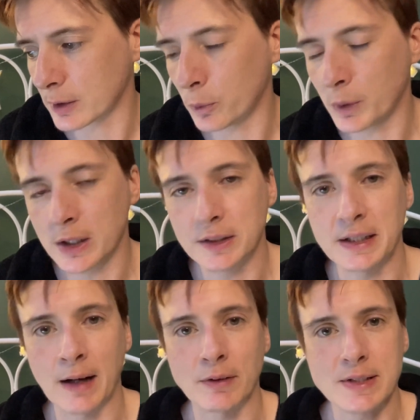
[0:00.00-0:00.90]
a weird
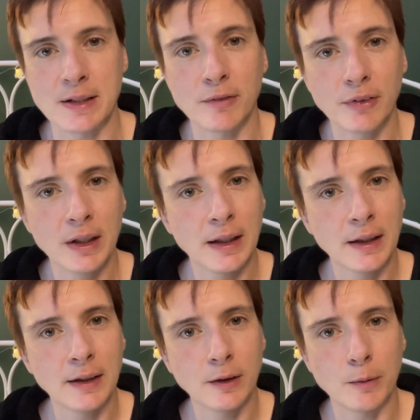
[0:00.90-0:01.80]
narrative.
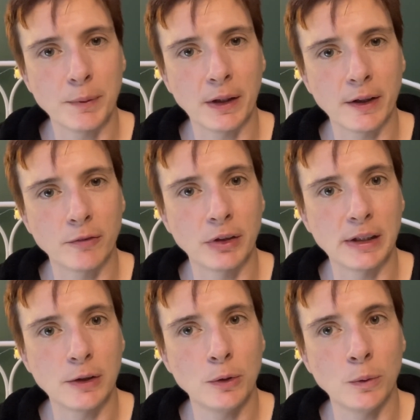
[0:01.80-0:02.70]
That'd be like a really
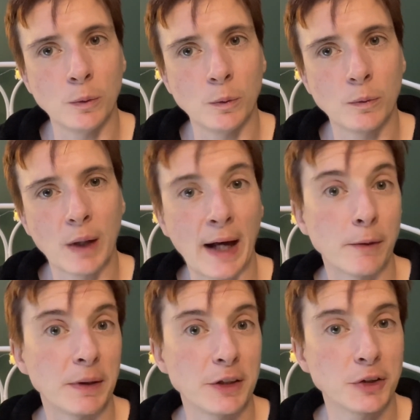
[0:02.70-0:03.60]
cool
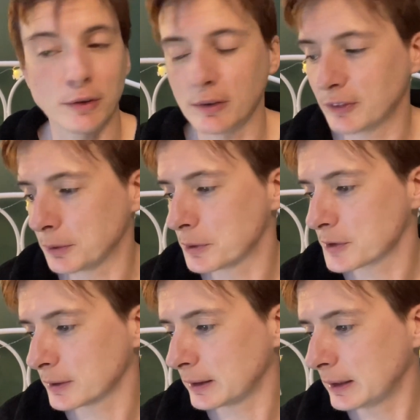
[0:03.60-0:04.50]
animation or a film or
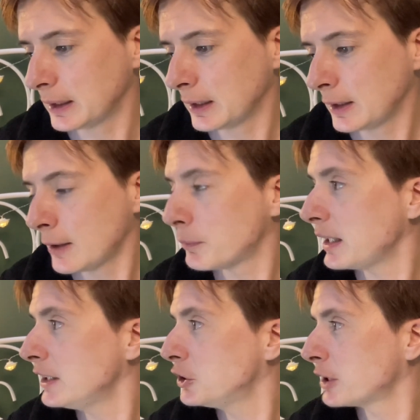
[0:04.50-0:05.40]
something. But
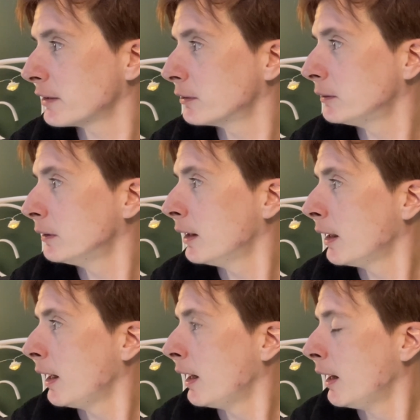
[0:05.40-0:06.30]
in general,
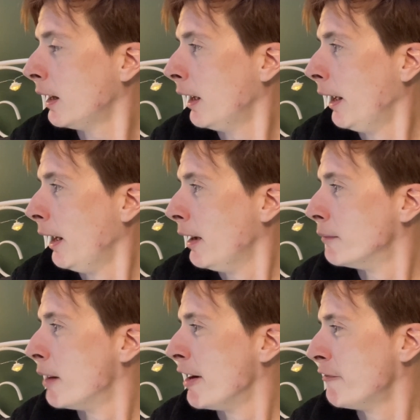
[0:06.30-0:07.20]

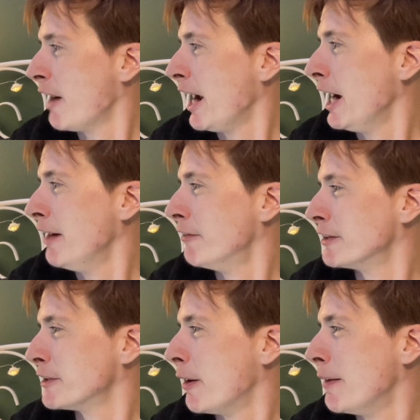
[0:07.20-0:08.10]
my favourite
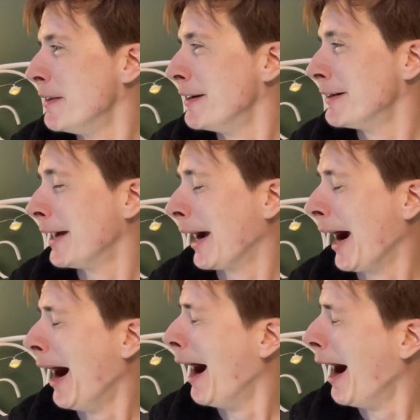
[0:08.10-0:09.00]
sort of music...
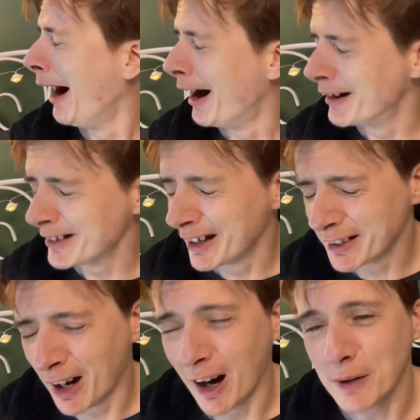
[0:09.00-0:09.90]
Oh, I'm so
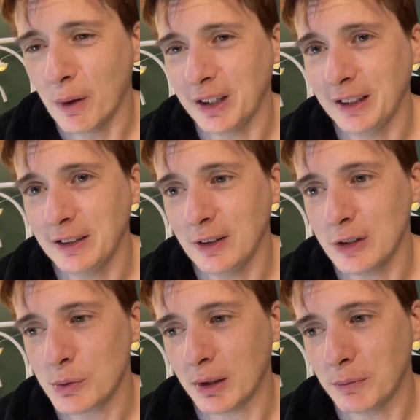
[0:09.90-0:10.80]
tired. Why did I do
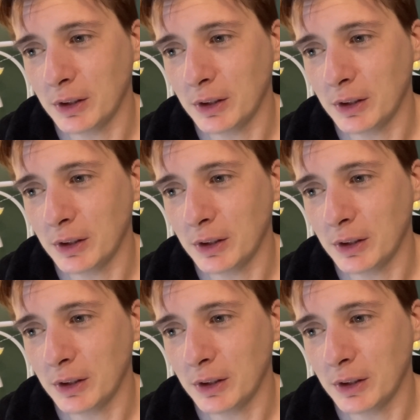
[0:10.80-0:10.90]
this when I'm